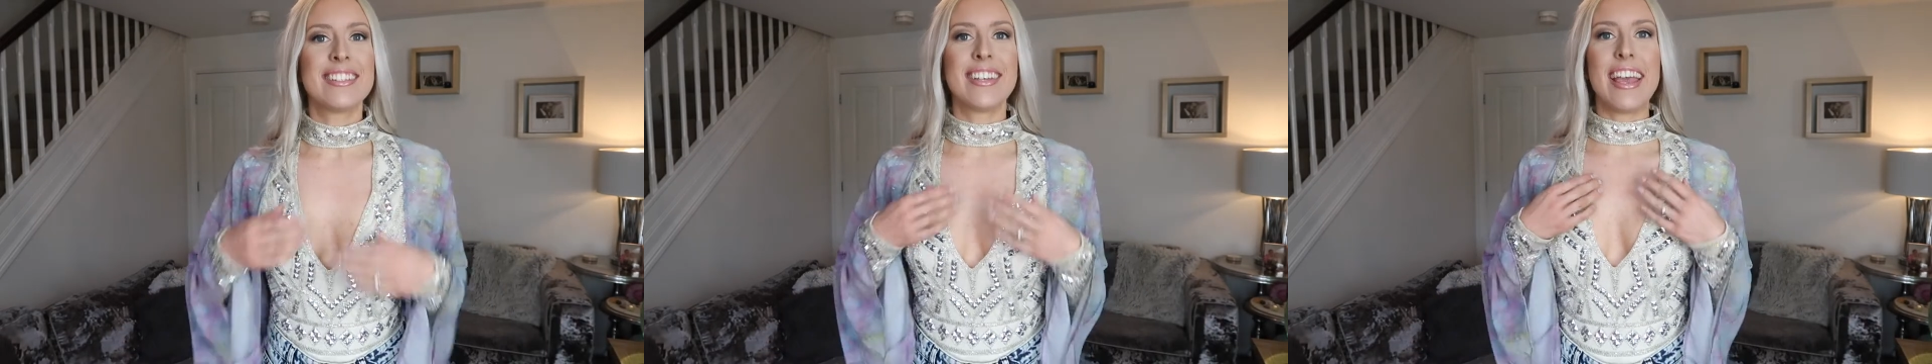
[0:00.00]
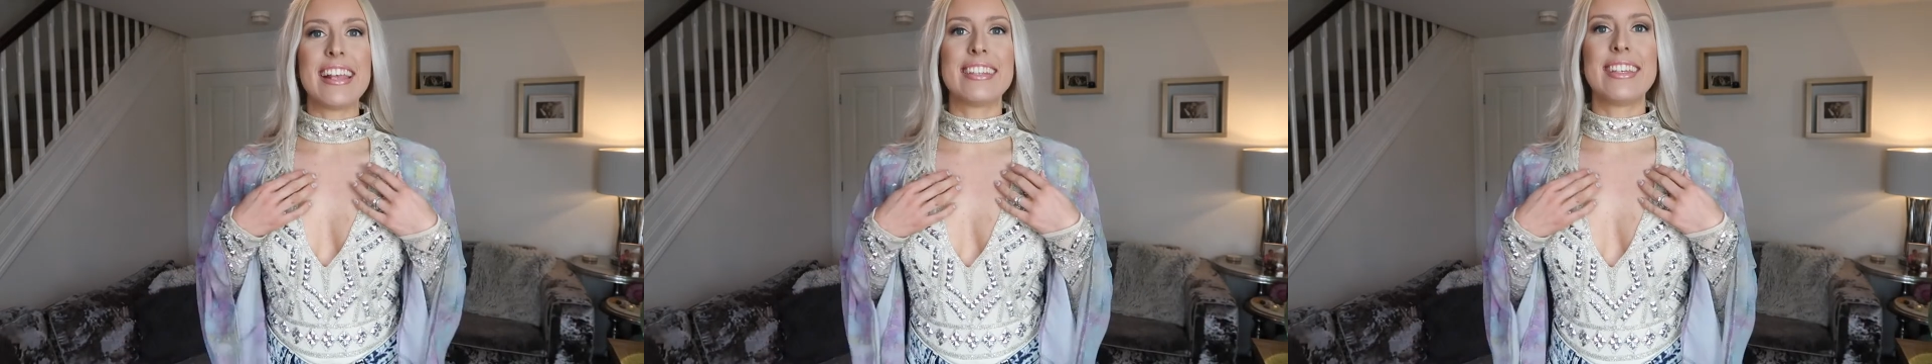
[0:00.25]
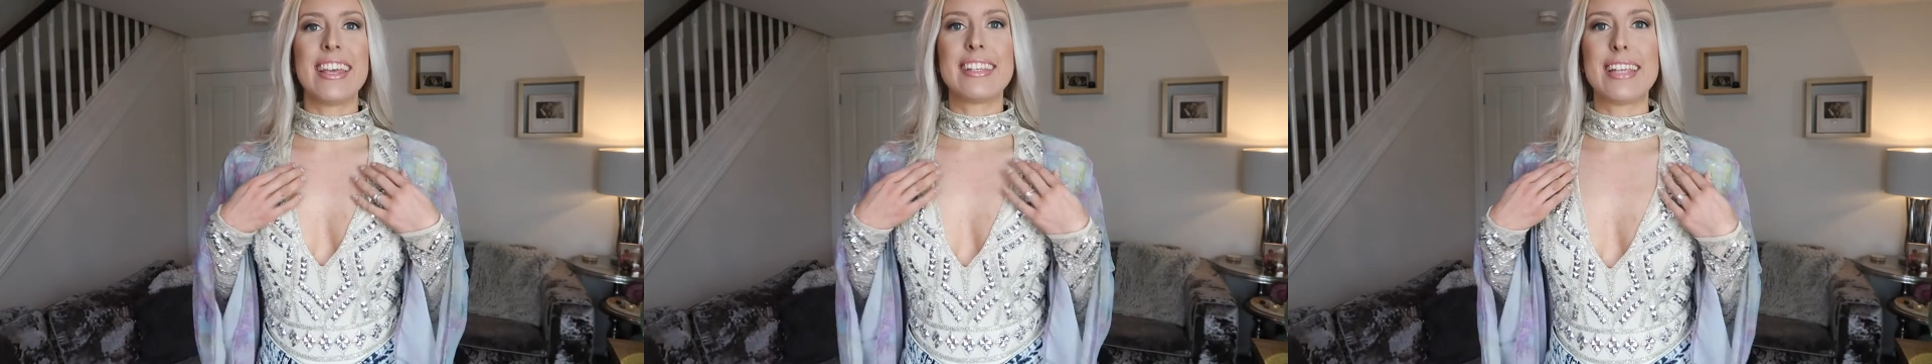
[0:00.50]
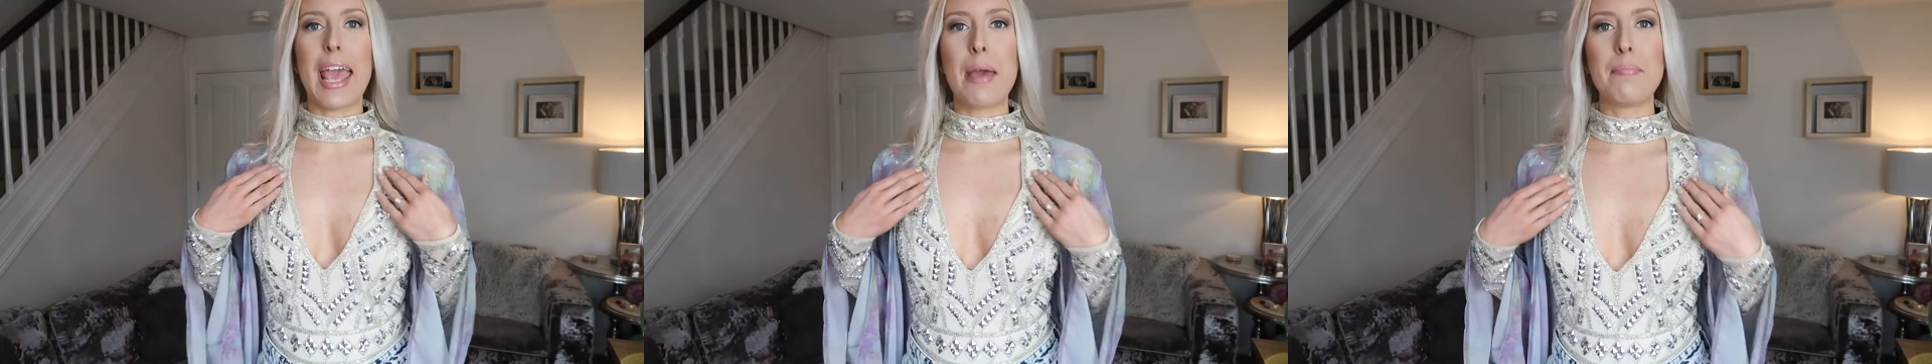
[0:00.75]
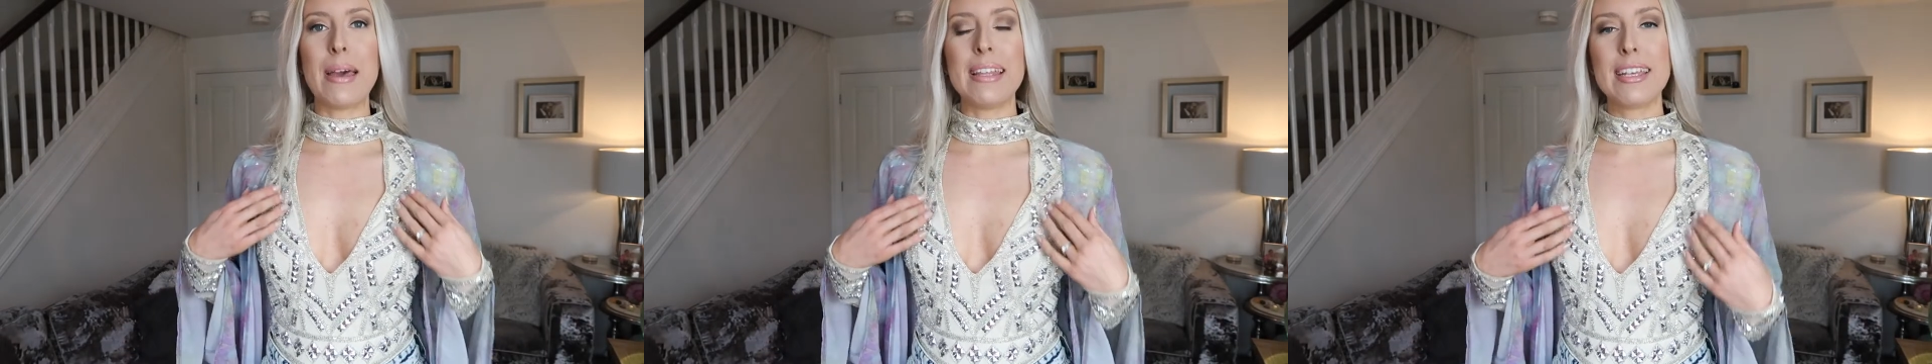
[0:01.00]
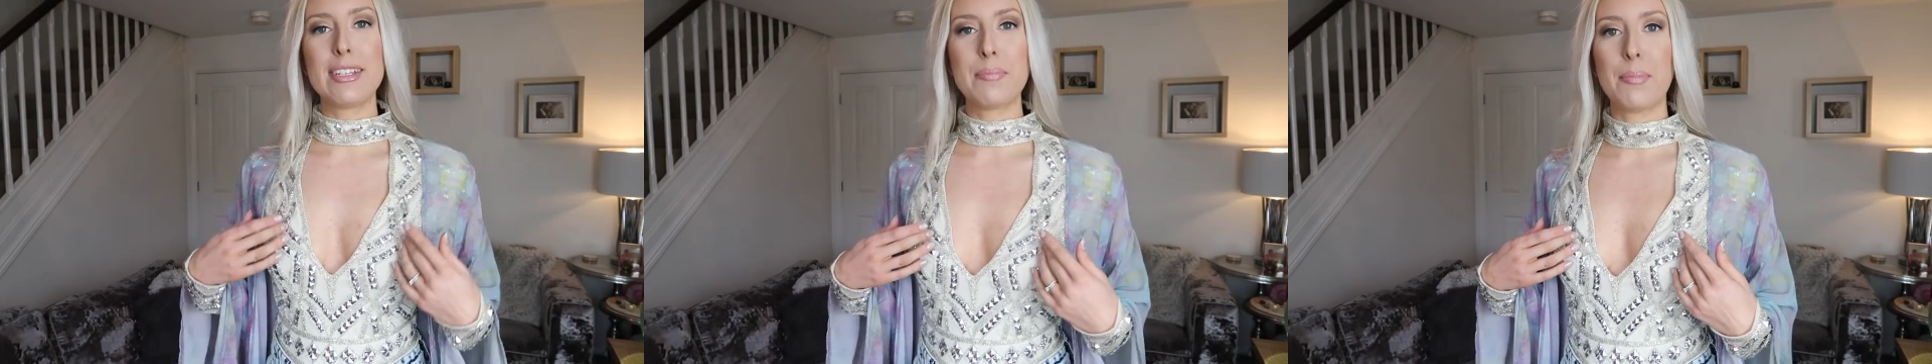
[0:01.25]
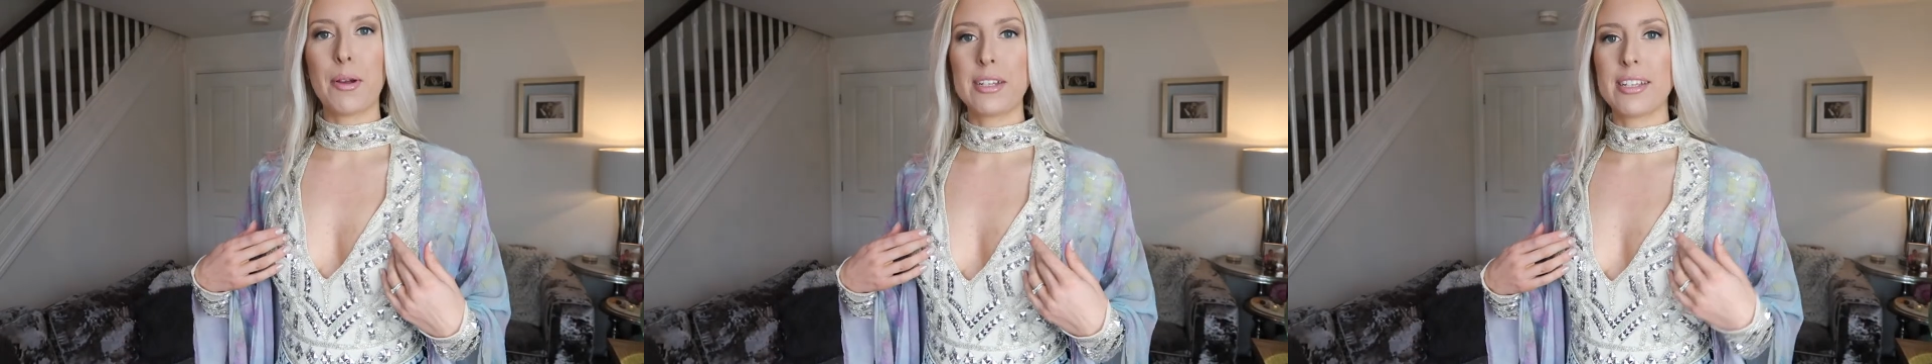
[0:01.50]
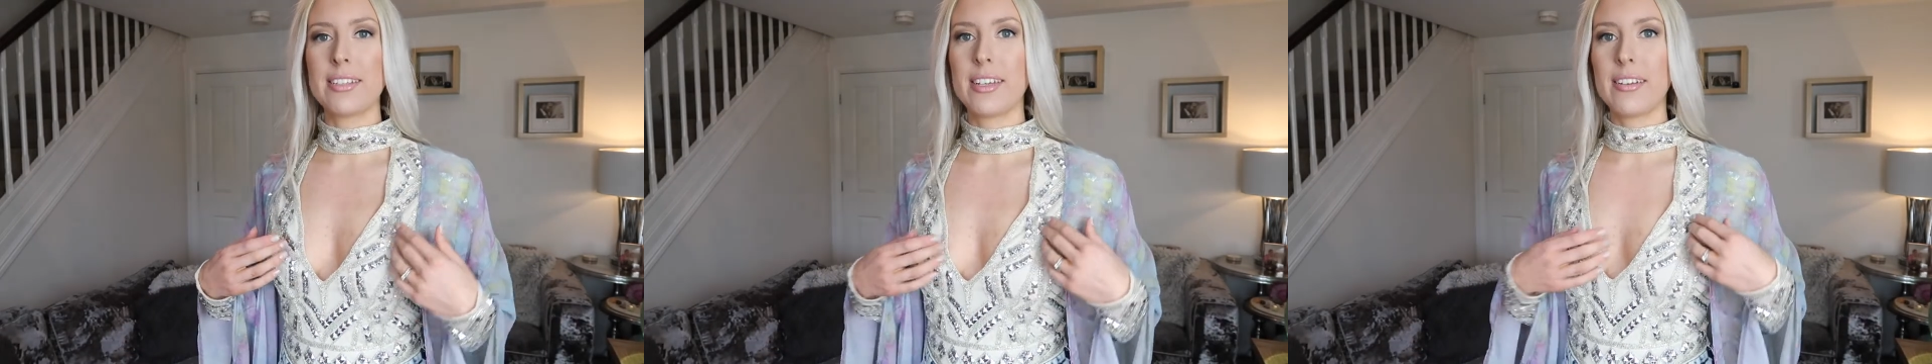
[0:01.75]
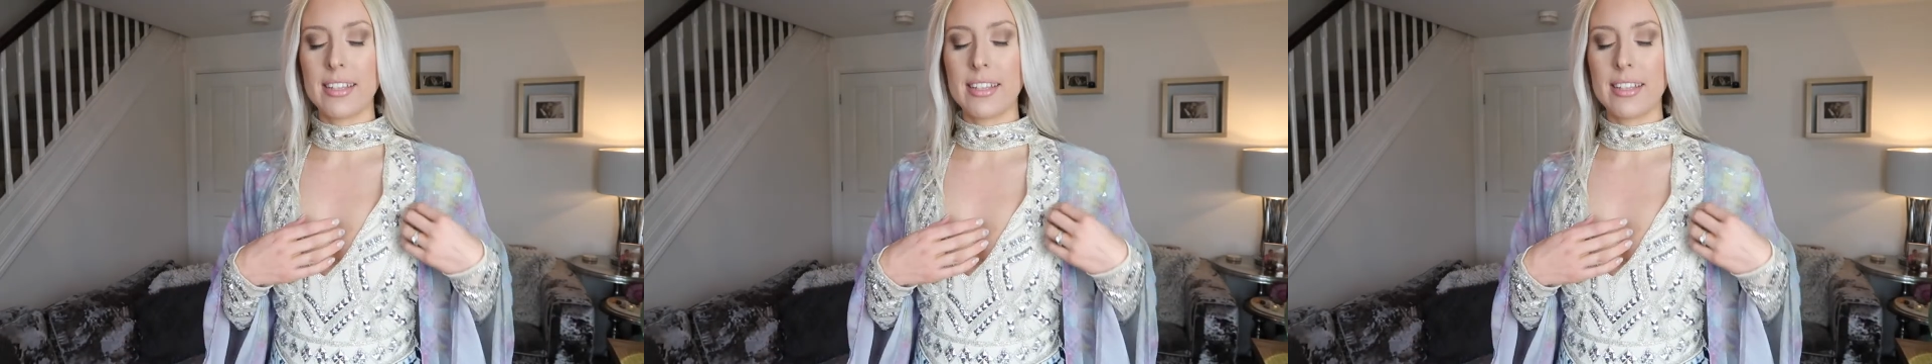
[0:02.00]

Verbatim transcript: So it's this embellished bodysuit,